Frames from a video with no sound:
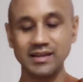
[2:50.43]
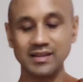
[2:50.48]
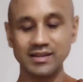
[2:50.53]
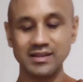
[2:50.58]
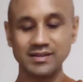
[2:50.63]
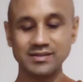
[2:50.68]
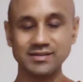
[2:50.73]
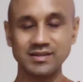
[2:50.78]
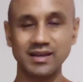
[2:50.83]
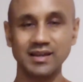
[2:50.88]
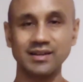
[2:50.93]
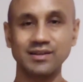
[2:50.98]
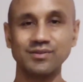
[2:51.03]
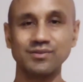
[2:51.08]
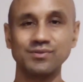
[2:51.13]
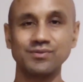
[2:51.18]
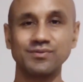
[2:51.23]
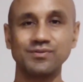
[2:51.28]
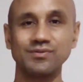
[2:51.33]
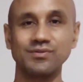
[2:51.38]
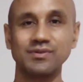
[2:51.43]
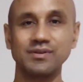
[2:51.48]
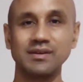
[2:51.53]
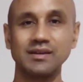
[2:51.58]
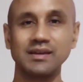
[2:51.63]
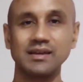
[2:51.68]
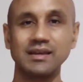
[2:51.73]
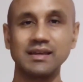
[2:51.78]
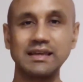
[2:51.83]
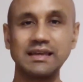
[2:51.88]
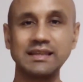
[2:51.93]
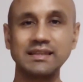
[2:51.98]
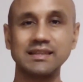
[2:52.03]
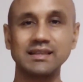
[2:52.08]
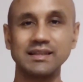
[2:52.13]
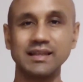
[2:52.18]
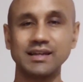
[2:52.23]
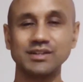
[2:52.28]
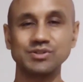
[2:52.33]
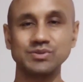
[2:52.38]
This kind of
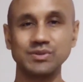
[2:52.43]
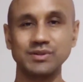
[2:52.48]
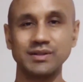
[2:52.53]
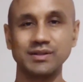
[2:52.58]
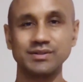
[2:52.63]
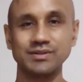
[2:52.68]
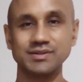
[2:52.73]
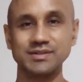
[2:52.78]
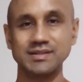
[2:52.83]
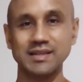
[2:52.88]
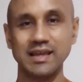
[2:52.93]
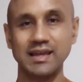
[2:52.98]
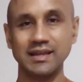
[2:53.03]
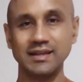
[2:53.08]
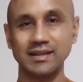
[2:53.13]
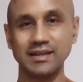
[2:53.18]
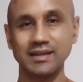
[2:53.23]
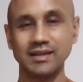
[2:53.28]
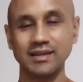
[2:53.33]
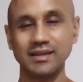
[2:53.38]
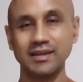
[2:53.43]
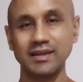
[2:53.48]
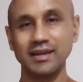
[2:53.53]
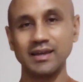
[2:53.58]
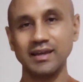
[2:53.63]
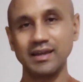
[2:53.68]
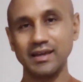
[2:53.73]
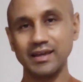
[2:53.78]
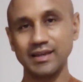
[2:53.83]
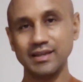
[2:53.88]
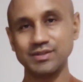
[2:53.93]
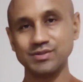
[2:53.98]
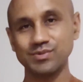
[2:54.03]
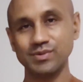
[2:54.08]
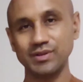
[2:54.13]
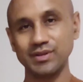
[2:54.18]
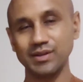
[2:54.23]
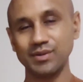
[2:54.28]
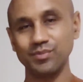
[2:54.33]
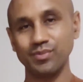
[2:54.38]
intellectual understanding is
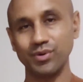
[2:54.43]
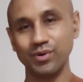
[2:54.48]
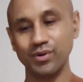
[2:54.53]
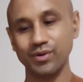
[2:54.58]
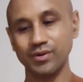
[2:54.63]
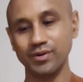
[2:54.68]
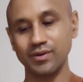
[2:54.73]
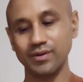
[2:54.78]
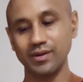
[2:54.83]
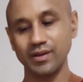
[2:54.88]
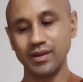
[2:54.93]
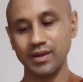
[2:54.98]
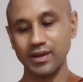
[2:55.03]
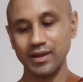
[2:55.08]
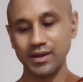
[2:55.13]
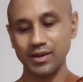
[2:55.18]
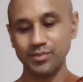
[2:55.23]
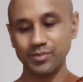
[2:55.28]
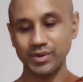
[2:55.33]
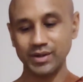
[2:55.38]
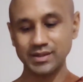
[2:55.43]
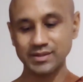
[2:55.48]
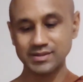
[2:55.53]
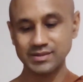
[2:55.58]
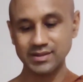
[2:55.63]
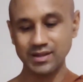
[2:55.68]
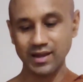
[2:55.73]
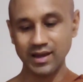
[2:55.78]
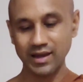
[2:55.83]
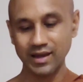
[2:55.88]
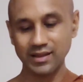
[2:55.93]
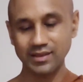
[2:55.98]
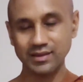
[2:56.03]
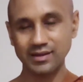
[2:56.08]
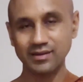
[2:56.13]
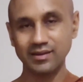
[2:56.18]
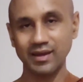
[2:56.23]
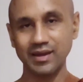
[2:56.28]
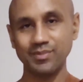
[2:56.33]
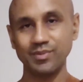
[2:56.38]
really important, but it's not
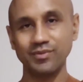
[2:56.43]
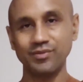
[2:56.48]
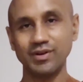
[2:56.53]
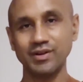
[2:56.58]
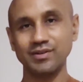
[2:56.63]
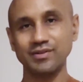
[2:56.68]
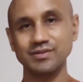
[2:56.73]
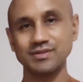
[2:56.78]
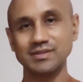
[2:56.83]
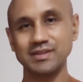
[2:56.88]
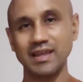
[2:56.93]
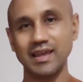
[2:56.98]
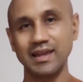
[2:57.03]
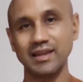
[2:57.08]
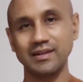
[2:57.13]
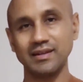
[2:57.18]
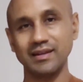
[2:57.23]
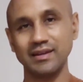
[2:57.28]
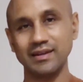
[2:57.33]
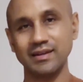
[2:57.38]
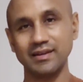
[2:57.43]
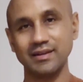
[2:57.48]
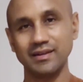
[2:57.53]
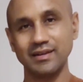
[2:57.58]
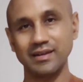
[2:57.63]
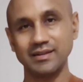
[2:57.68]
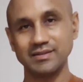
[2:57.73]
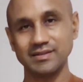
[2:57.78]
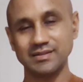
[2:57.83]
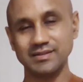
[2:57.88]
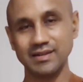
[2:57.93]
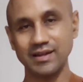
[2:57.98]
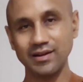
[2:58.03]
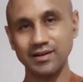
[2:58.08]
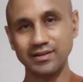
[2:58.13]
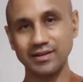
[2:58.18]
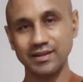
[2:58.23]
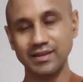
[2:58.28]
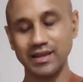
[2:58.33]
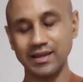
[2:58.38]
the type of understanding
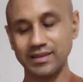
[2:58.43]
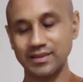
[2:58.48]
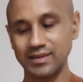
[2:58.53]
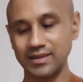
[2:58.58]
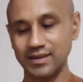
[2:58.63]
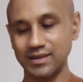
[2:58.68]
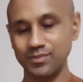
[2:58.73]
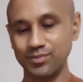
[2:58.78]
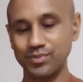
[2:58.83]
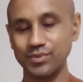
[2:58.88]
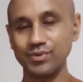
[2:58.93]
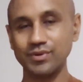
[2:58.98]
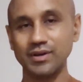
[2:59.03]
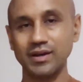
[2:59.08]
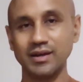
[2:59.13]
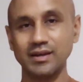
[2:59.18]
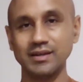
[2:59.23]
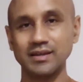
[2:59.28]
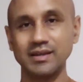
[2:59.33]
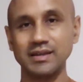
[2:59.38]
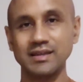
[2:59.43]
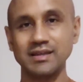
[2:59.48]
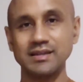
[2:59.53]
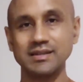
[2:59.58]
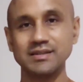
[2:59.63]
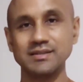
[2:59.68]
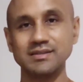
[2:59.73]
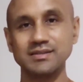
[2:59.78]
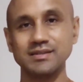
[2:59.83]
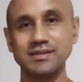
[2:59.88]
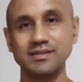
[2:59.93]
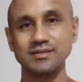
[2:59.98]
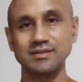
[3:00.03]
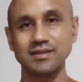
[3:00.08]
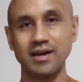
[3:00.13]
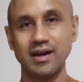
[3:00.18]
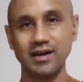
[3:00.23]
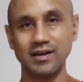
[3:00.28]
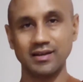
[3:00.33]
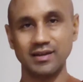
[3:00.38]
necessarily that the Buddha is
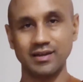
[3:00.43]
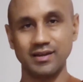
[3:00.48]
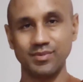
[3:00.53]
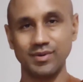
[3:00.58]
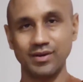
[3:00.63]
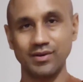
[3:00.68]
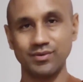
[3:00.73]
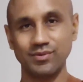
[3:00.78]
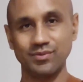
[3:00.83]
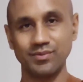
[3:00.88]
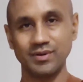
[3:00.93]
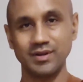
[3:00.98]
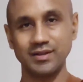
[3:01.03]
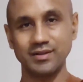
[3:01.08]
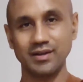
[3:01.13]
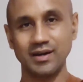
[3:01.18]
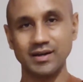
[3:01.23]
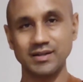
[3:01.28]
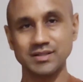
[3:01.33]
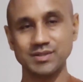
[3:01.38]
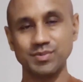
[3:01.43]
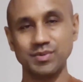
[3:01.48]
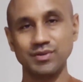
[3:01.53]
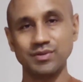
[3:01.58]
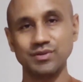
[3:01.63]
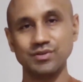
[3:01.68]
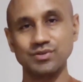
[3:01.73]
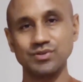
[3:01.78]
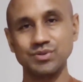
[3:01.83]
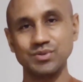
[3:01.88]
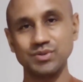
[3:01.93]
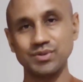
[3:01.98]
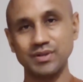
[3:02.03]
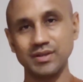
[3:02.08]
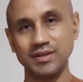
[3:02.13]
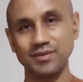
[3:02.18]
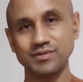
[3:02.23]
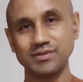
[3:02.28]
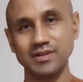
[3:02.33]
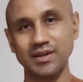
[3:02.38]
talking about when he talks about the
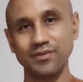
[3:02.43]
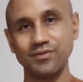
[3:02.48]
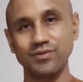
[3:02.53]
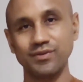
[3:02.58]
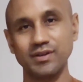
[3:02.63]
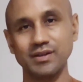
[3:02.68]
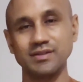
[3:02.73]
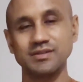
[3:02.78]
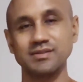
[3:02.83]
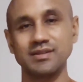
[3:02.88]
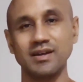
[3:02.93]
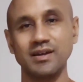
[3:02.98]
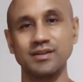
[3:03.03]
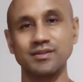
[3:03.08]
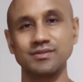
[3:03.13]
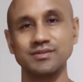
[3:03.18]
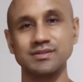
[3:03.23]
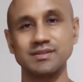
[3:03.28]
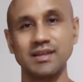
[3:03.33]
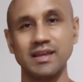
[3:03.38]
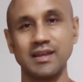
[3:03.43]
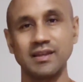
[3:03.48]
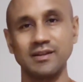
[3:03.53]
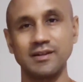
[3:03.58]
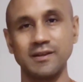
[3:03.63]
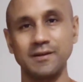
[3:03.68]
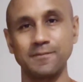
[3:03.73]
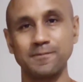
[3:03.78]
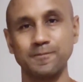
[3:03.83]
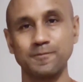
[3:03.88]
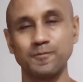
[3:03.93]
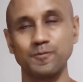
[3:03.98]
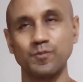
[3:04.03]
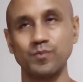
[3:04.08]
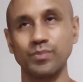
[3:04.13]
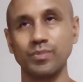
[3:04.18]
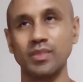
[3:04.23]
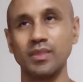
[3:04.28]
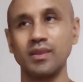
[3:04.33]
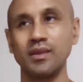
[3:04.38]
duty of suffering is to understand it.
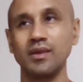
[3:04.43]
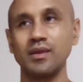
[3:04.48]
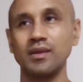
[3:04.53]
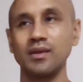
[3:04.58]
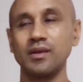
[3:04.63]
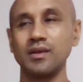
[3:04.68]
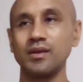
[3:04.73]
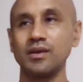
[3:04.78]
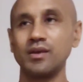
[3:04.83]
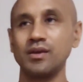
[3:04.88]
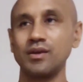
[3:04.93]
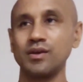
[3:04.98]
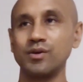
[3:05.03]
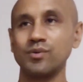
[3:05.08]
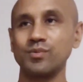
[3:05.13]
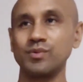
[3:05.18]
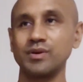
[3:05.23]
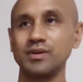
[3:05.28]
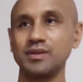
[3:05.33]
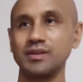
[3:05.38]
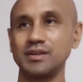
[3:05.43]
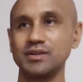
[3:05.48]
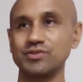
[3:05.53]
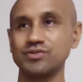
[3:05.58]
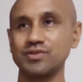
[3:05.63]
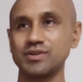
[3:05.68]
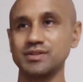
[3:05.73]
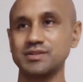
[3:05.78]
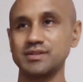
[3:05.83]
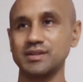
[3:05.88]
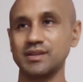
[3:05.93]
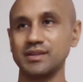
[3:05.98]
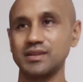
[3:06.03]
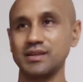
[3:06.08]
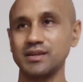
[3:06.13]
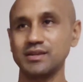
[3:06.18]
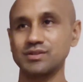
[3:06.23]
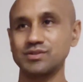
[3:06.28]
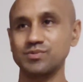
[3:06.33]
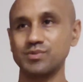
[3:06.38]
One of the interesting
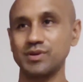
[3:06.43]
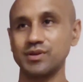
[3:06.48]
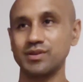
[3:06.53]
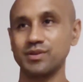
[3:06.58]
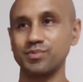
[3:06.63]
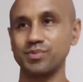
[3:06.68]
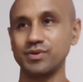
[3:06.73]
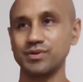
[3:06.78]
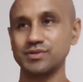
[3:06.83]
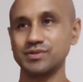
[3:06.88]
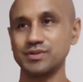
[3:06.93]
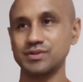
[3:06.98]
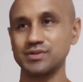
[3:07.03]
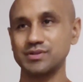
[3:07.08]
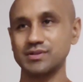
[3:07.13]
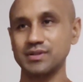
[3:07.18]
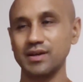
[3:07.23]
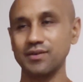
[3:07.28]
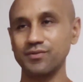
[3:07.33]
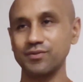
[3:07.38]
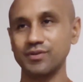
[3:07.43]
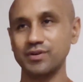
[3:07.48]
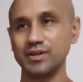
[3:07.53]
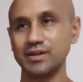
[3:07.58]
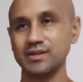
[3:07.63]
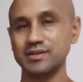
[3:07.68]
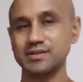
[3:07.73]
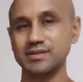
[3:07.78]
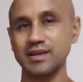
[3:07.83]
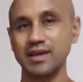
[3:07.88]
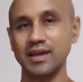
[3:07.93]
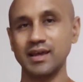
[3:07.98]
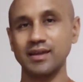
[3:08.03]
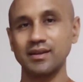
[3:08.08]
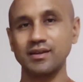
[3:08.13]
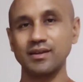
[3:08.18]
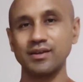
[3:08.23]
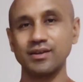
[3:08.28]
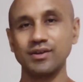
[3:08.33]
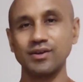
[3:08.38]
things with a person's suffering is
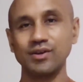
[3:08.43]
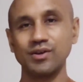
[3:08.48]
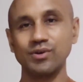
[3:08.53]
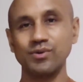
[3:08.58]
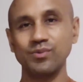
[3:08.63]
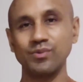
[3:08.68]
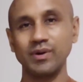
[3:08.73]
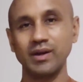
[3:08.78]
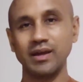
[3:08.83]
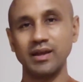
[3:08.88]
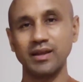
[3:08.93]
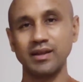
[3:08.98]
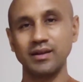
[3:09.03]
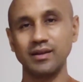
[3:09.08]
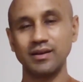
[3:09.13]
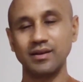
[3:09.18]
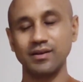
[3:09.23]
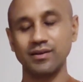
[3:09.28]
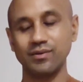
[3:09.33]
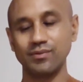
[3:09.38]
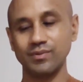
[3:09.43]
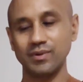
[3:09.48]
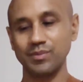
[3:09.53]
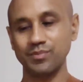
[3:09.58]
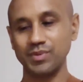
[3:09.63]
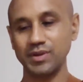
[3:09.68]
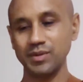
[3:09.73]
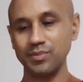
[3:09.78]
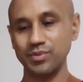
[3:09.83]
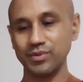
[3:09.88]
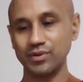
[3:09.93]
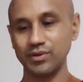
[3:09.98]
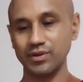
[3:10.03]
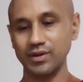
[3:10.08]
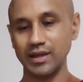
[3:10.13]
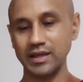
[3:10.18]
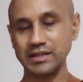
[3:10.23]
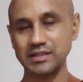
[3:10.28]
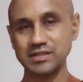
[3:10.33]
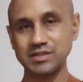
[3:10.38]
that when
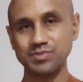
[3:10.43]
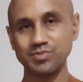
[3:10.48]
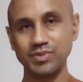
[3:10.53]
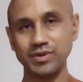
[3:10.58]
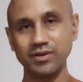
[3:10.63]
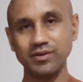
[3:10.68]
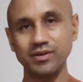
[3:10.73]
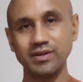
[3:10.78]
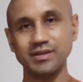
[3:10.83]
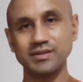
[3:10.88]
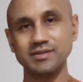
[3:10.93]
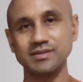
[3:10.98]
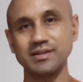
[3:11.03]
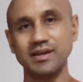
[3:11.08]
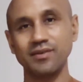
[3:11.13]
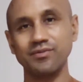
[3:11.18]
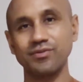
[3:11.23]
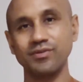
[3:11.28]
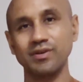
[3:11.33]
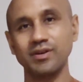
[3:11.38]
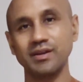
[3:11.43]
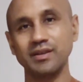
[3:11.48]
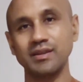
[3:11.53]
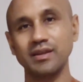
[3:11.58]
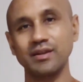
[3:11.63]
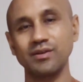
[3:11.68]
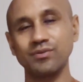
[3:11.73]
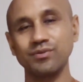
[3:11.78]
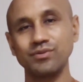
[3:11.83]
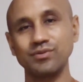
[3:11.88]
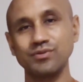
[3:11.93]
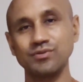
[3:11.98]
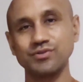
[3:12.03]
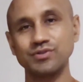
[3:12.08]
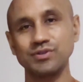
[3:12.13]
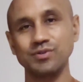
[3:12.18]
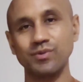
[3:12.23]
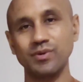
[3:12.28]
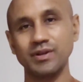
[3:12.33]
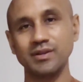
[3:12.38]
people experience suffering, they don't
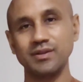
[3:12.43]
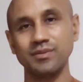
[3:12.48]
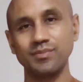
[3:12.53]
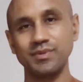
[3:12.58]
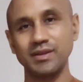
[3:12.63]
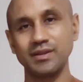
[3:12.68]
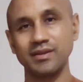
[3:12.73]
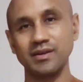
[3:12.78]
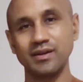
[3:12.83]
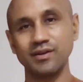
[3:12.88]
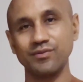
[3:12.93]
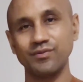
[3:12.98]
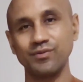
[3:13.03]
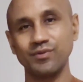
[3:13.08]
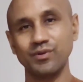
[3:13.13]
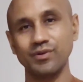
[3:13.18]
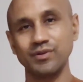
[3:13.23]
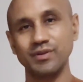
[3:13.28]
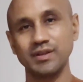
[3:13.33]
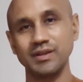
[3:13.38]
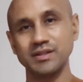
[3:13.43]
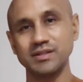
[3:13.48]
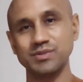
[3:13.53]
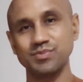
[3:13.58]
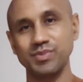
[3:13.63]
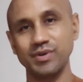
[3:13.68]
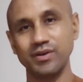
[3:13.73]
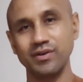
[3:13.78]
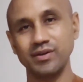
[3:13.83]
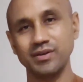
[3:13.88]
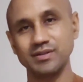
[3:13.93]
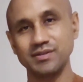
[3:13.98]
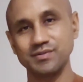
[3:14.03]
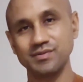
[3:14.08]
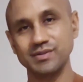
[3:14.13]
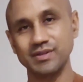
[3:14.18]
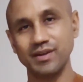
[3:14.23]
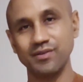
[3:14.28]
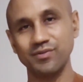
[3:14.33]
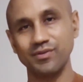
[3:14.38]
usually want to be there for the experience
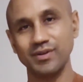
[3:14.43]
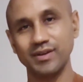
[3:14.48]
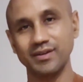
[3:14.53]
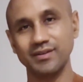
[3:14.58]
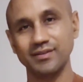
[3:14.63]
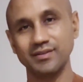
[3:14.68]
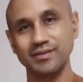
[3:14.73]
of suffering.